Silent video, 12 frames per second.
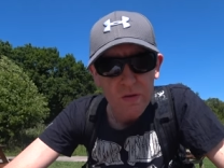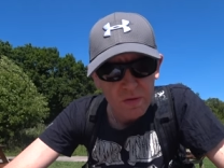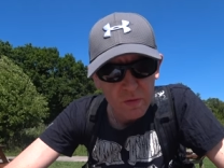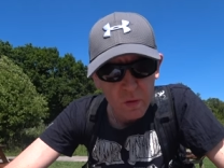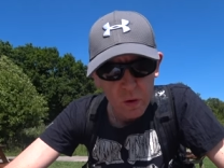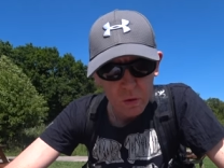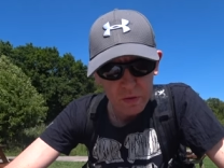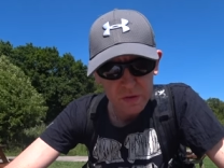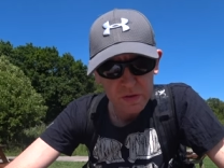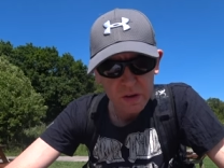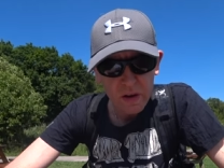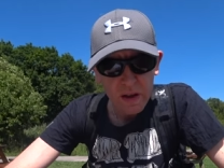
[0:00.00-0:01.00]

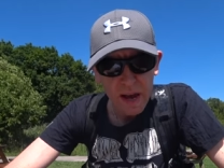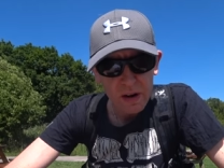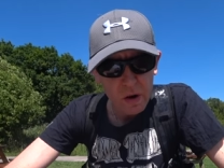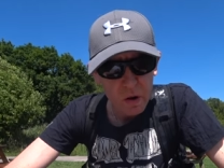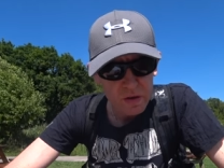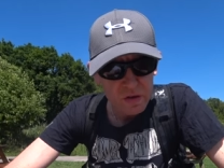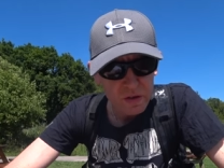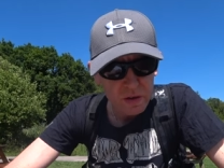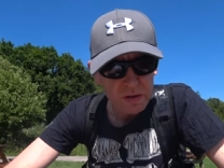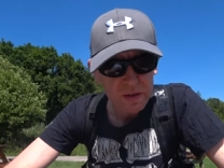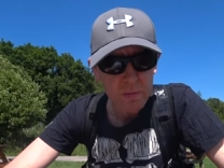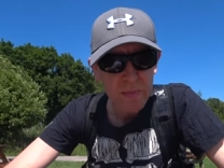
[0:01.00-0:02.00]
voles and
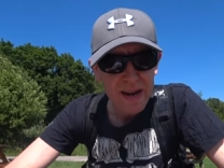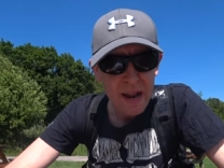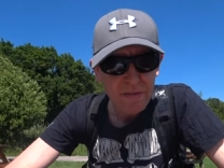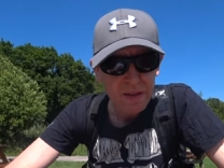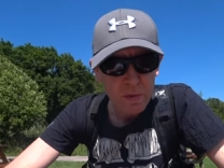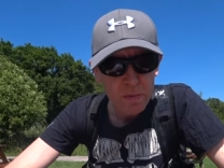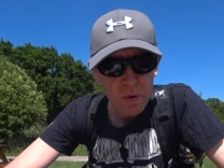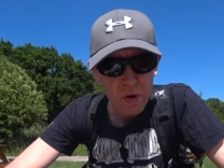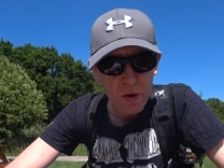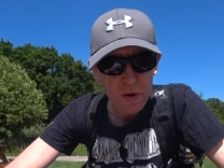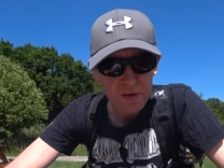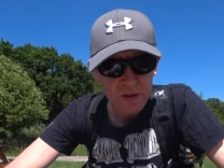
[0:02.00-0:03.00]
otters to magnificent
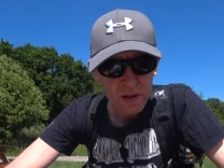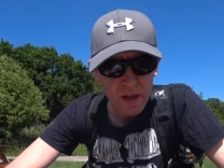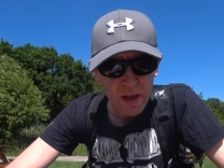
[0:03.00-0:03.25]
birds